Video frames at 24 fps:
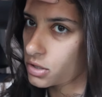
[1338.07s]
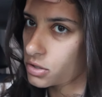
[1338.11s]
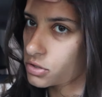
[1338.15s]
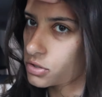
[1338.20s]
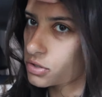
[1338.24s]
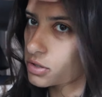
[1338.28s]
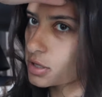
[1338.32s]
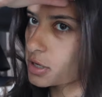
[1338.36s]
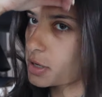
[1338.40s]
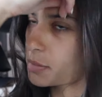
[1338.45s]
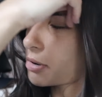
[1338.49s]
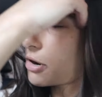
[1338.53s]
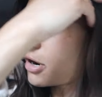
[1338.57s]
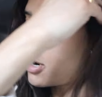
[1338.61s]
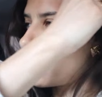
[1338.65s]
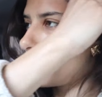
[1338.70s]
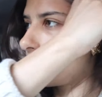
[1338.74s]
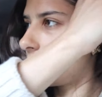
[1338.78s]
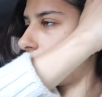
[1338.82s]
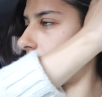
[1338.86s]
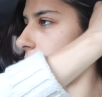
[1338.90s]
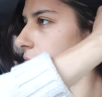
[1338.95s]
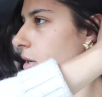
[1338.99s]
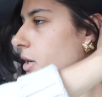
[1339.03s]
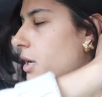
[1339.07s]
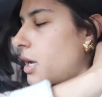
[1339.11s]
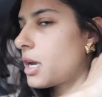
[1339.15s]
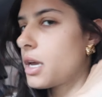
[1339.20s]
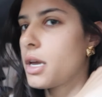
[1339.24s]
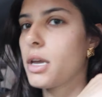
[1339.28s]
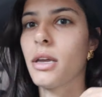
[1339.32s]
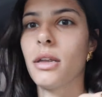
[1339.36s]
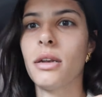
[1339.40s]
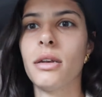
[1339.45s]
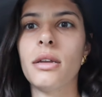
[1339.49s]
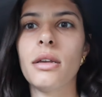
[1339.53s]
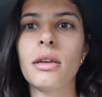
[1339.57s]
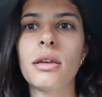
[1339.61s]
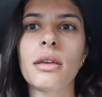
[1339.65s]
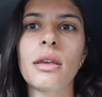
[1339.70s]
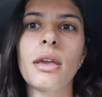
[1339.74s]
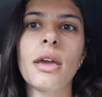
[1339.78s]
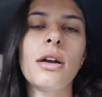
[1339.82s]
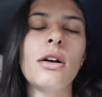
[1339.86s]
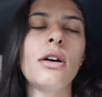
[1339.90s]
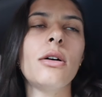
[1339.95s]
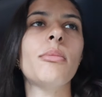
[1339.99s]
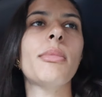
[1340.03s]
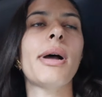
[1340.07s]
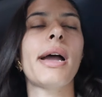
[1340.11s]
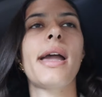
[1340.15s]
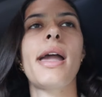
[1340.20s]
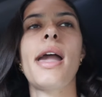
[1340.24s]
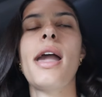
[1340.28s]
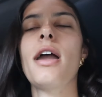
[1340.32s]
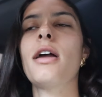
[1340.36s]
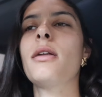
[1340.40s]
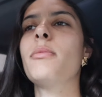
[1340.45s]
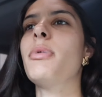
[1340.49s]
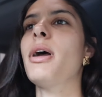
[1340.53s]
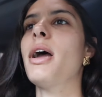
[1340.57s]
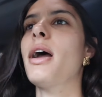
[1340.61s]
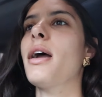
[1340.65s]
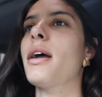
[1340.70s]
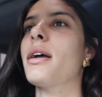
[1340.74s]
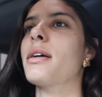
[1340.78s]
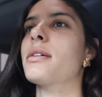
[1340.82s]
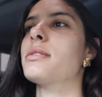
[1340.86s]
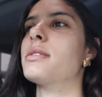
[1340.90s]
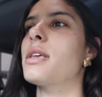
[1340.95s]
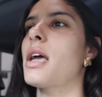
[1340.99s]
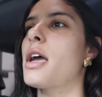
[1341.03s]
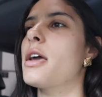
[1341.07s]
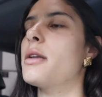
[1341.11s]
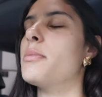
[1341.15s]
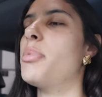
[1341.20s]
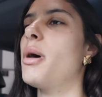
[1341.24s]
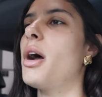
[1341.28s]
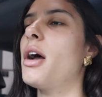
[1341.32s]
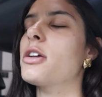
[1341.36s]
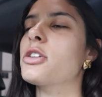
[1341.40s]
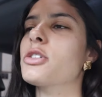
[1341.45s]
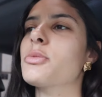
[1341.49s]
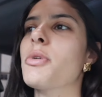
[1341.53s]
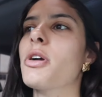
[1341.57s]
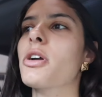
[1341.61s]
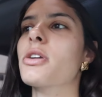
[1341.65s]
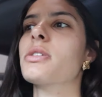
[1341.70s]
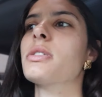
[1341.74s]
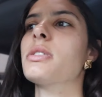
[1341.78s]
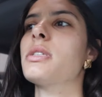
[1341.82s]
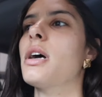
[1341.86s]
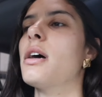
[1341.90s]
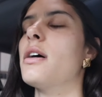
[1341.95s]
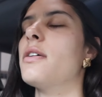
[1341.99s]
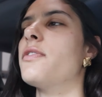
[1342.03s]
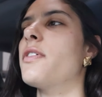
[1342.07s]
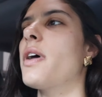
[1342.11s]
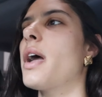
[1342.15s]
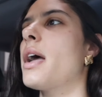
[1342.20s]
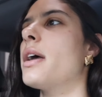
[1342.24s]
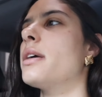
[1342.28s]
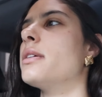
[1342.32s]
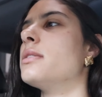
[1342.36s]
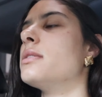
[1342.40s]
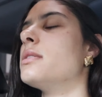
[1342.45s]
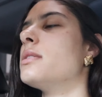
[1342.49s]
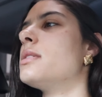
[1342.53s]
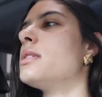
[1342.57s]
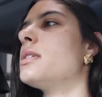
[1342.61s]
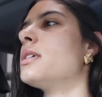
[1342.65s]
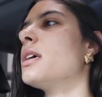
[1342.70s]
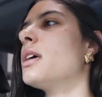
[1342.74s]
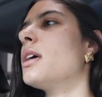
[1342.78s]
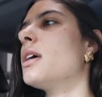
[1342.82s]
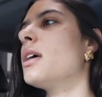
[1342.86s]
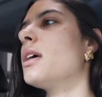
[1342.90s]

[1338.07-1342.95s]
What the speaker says: to the apartment and get all my handbags and Poshmark stuff and